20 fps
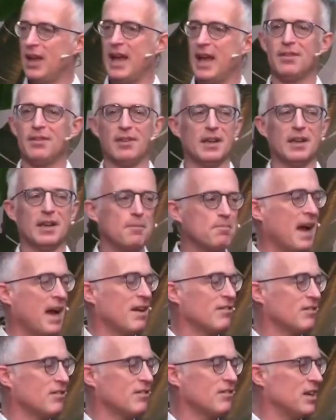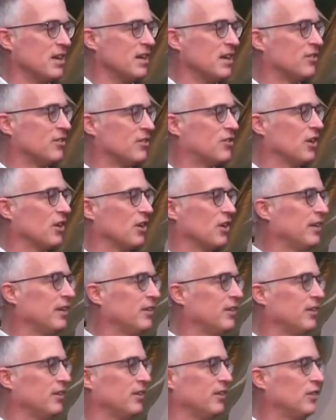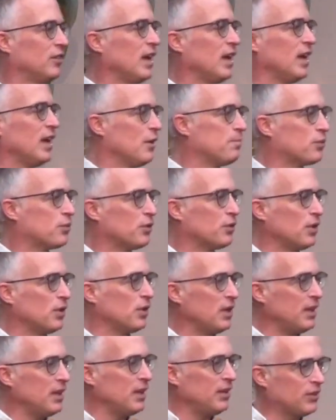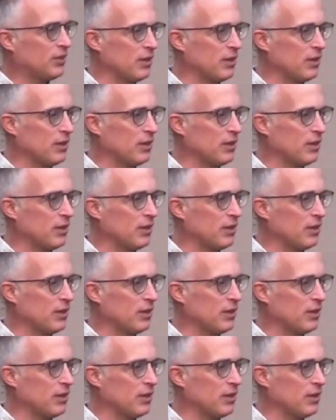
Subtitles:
And the priests and the pastors in the local